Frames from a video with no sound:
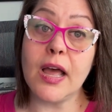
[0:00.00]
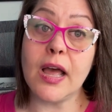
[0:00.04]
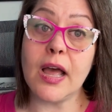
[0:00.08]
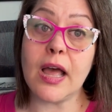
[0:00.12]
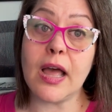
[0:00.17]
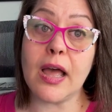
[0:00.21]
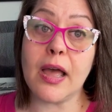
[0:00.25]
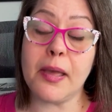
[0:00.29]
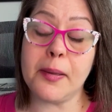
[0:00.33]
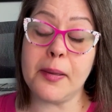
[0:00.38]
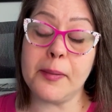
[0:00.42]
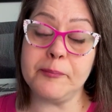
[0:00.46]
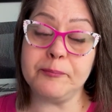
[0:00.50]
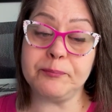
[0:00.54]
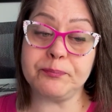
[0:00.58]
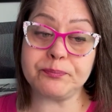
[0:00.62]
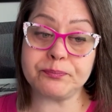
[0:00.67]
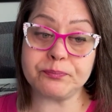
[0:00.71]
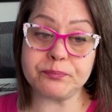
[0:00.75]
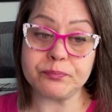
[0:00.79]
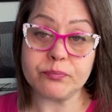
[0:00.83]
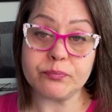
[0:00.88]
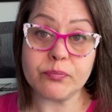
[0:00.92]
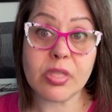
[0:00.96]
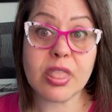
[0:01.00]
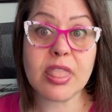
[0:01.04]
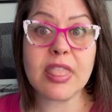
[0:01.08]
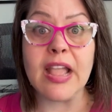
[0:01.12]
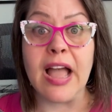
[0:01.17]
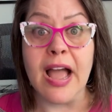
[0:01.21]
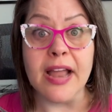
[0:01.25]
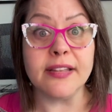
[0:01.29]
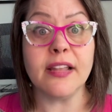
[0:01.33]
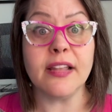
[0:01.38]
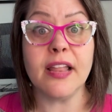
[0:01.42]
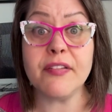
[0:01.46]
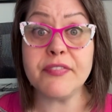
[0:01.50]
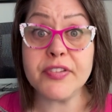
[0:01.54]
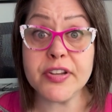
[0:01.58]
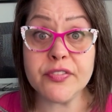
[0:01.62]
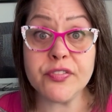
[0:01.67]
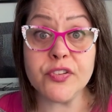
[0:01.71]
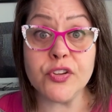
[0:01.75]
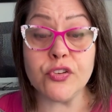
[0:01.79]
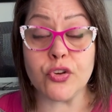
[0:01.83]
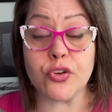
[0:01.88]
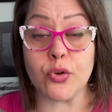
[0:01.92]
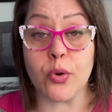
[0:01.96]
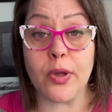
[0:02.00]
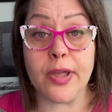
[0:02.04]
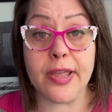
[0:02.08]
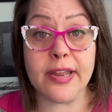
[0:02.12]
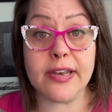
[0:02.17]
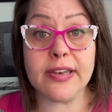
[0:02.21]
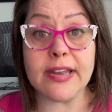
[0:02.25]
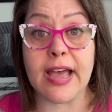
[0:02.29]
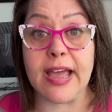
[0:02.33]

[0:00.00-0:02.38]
I'd love it if you joined.